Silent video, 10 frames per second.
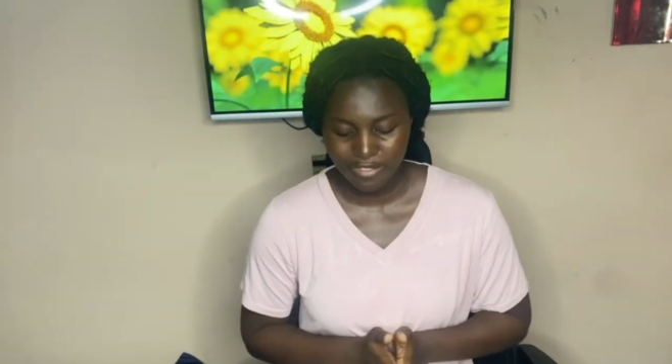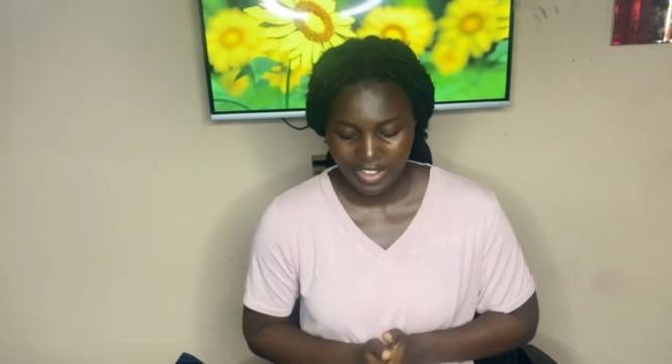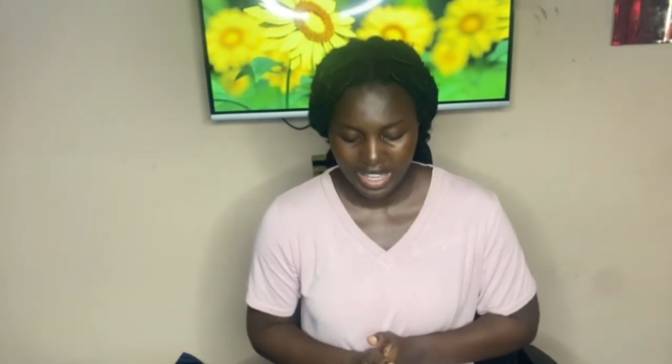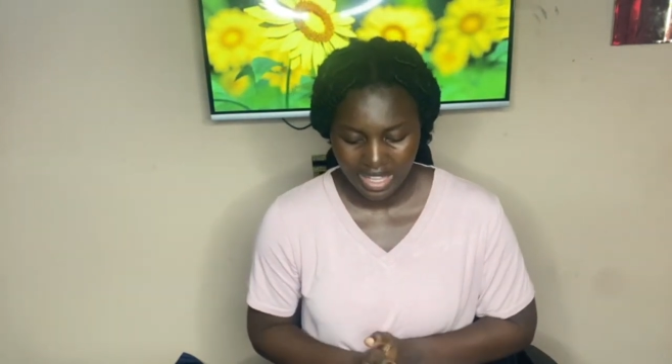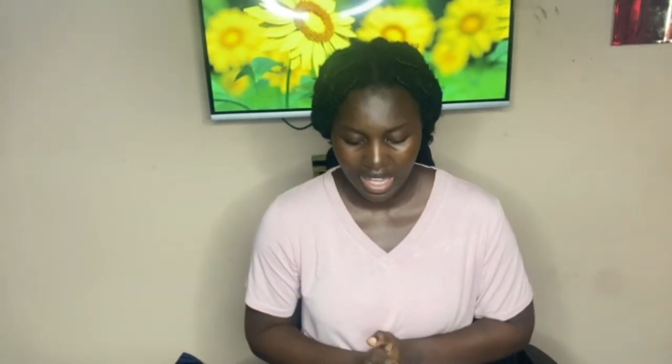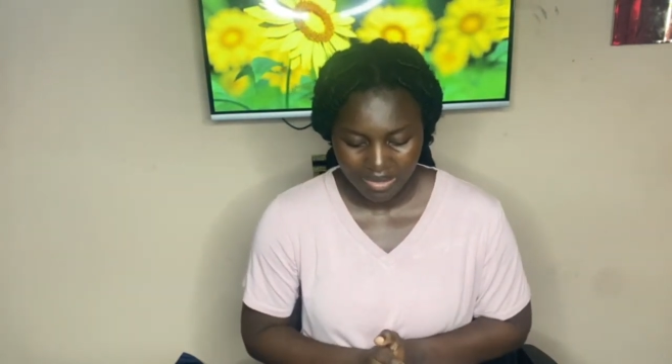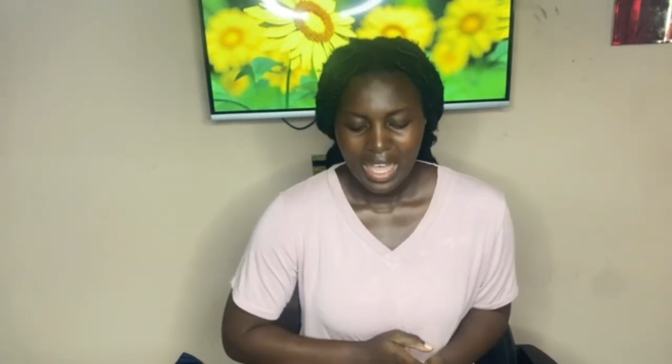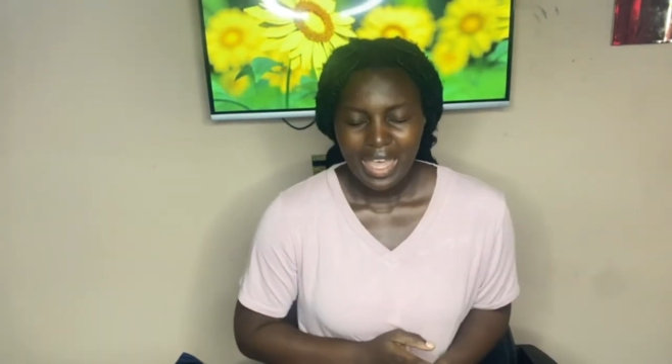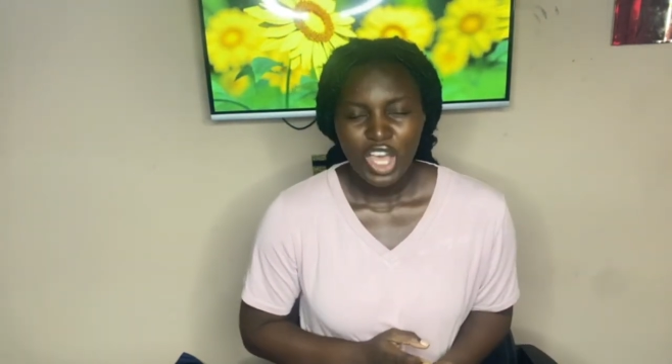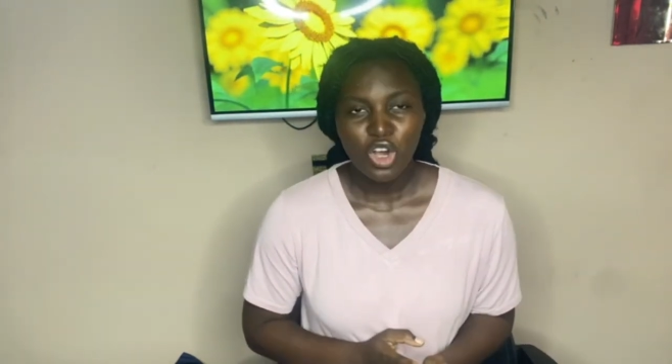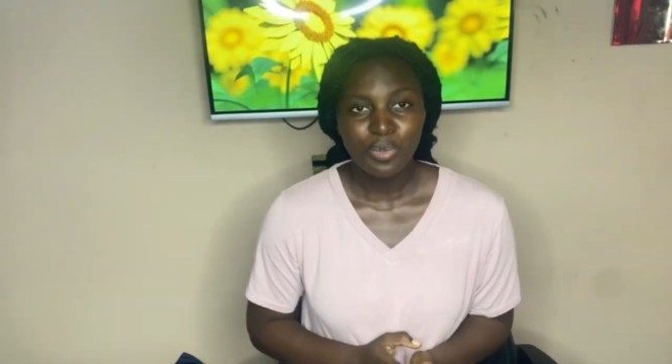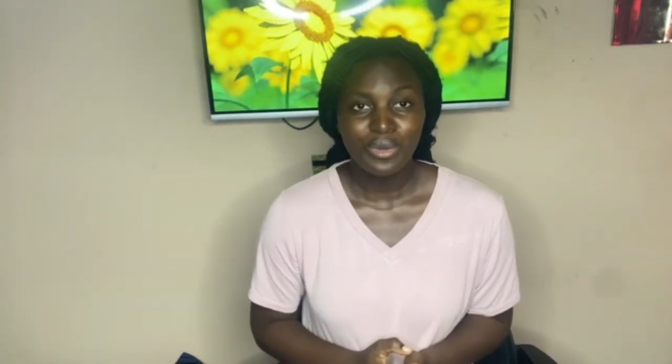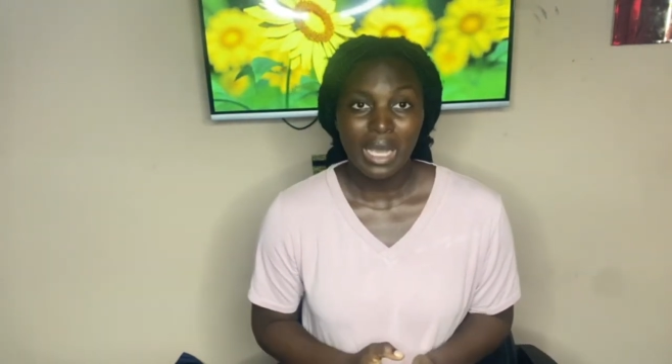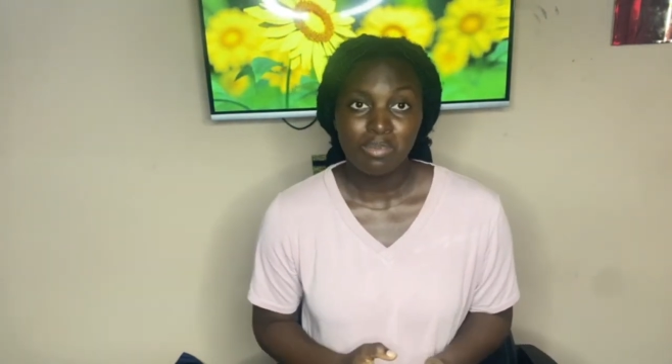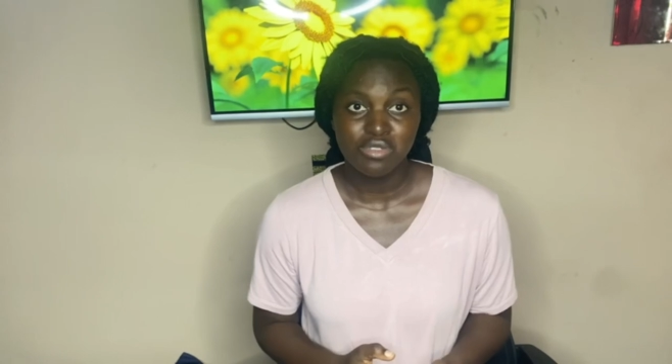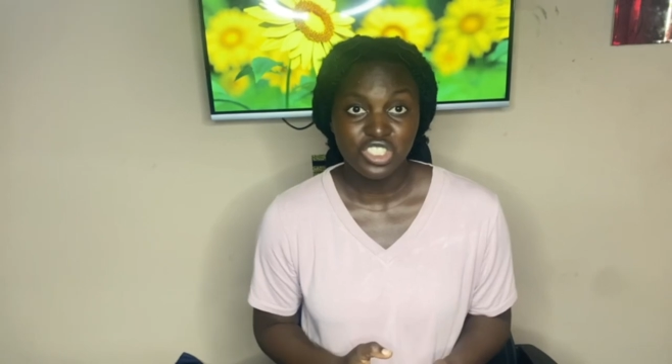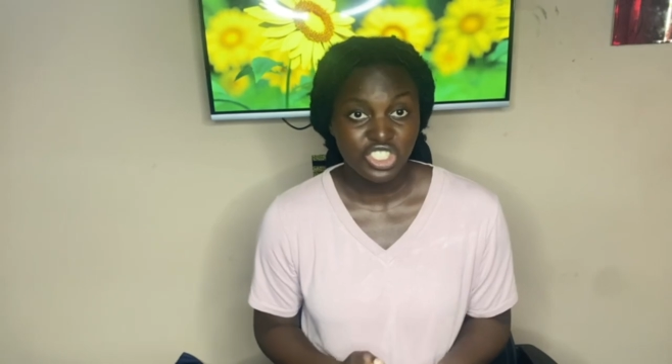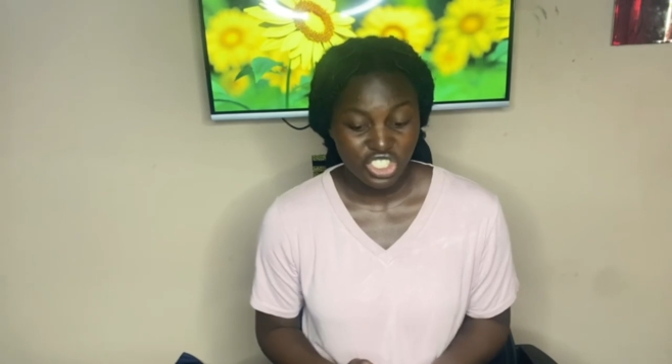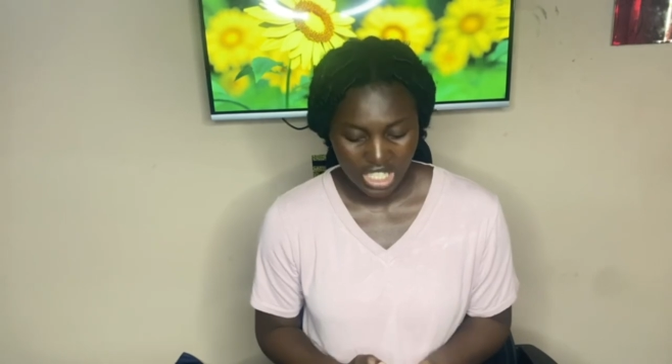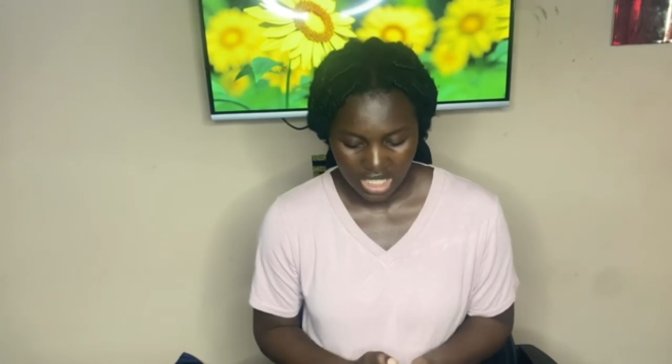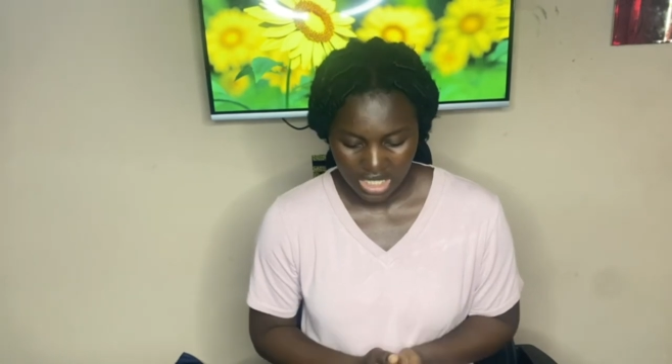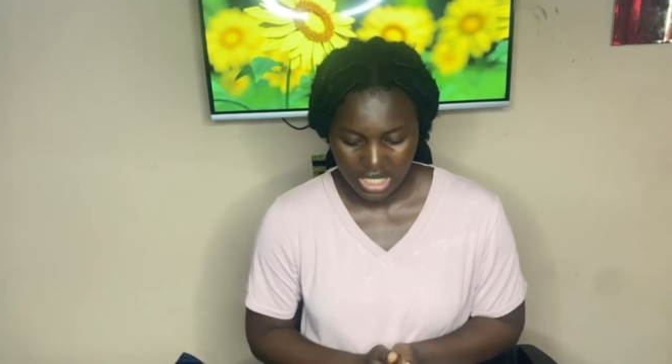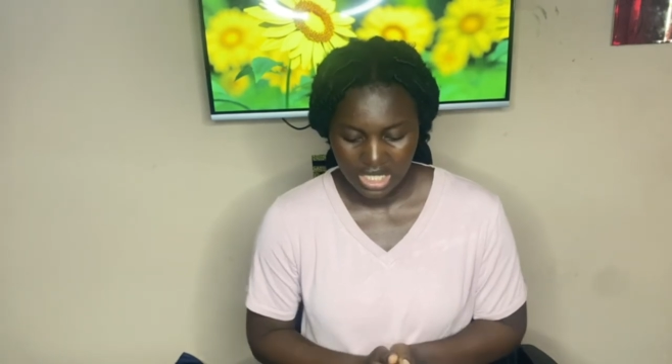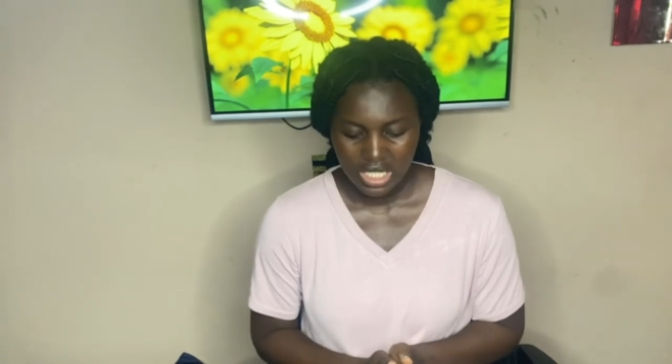further help you appreciate